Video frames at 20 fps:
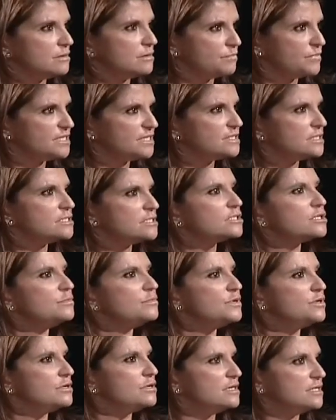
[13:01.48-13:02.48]
the business
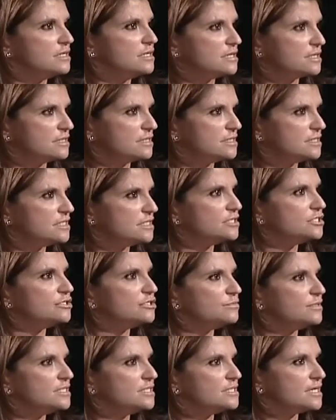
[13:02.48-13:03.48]
community, the
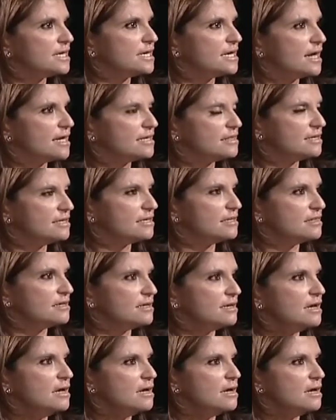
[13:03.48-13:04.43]
constituents. I, I, think that